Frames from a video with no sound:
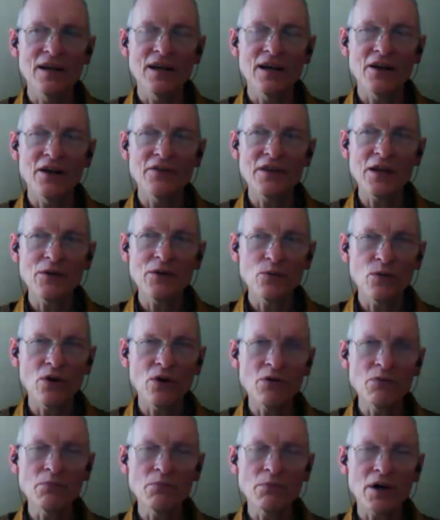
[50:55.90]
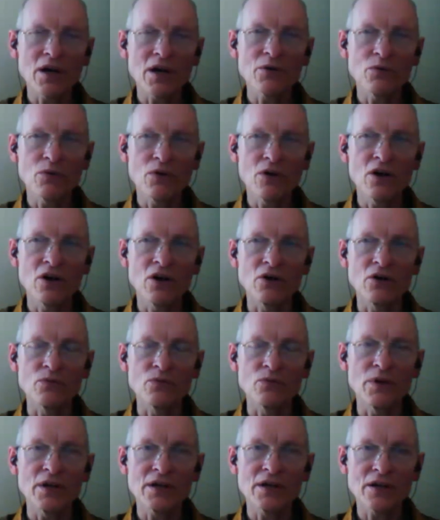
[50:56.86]
And then one by
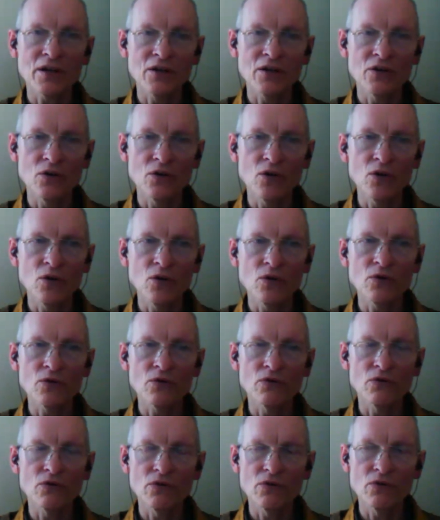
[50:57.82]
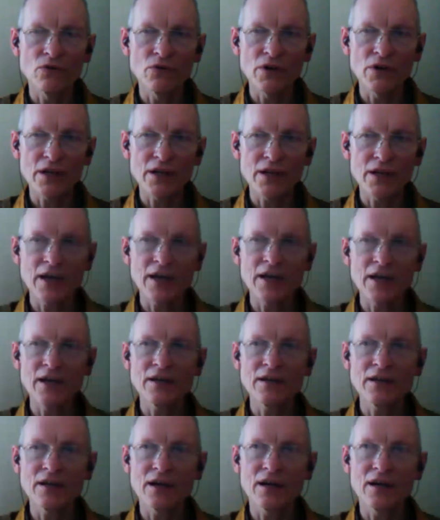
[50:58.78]
one, we can all
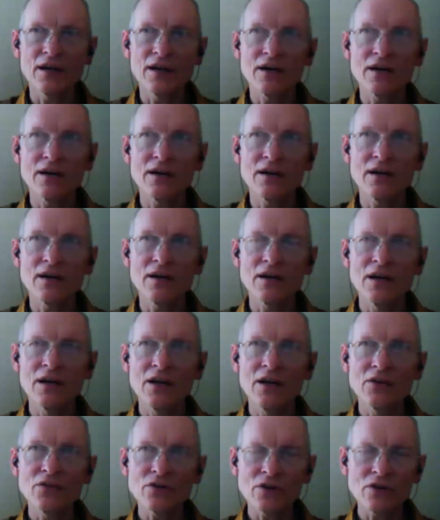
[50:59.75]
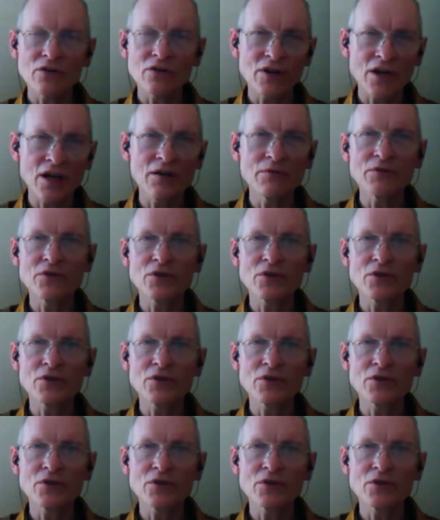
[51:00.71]
regain our, sort of come